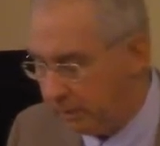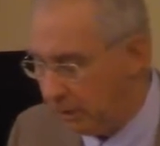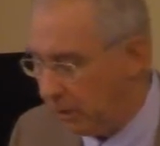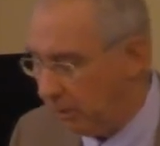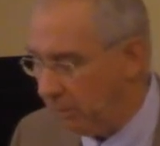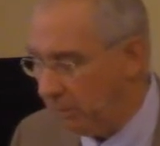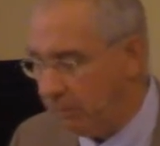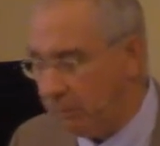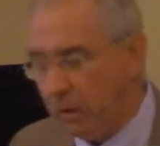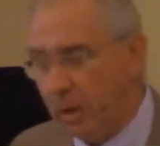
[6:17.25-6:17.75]
You know,
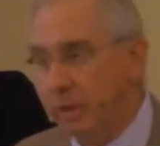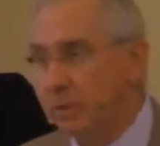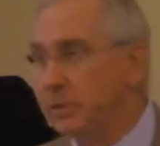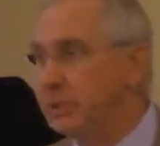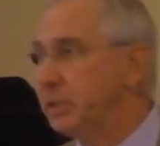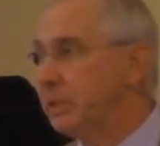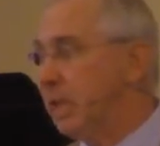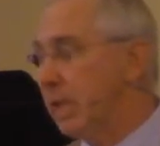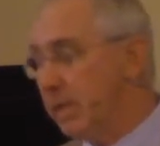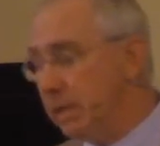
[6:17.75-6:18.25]
we've all
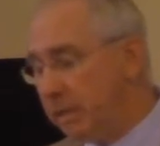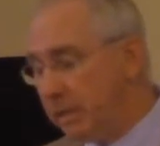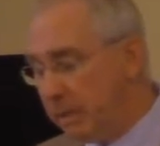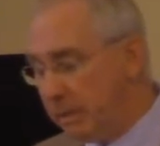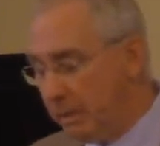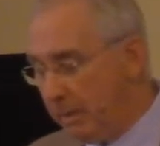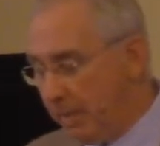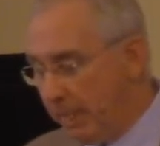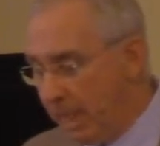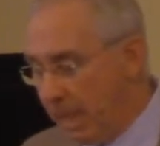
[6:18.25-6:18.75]
sinned,
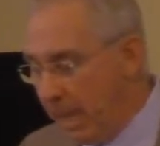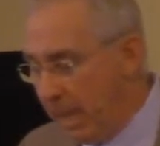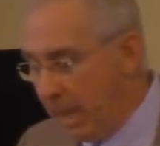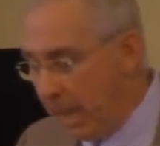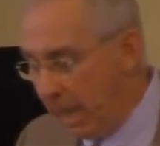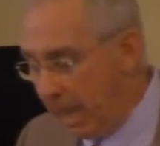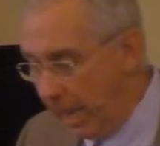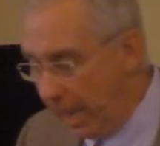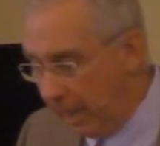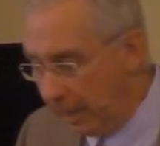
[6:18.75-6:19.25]

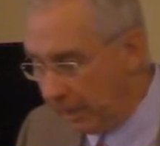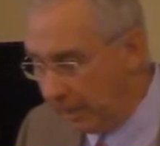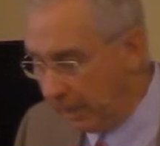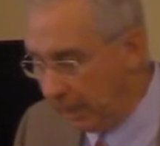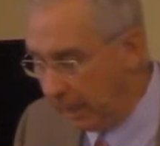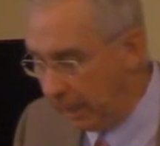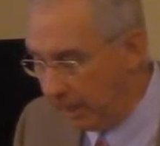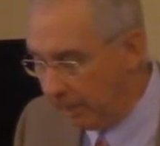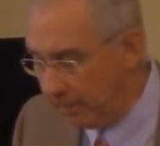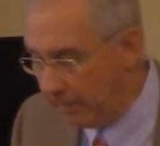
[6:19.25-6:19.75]

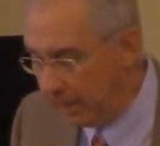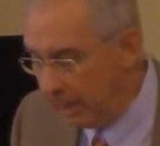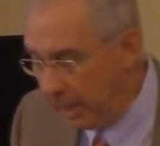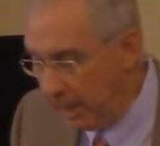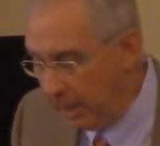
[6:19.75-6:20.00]
and